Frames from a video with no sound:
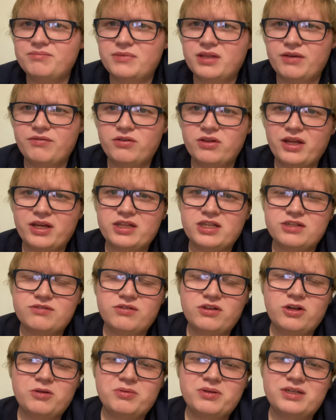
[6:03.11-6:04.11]
If you like this
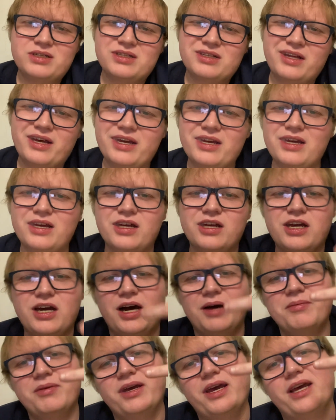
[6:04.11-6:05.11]
video, please like,
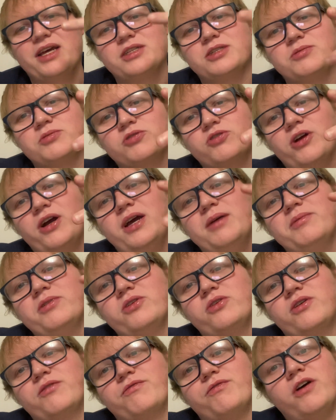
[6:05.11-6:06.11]
comment, and subscribe, and
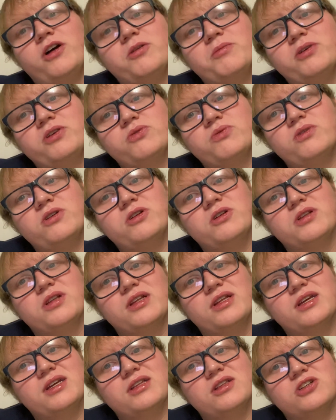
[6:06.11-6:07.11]
you can follow me on Twitter and
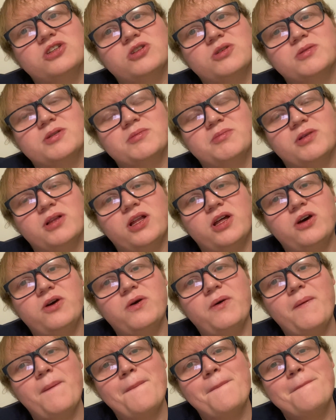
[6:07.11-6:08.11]
link in the description below.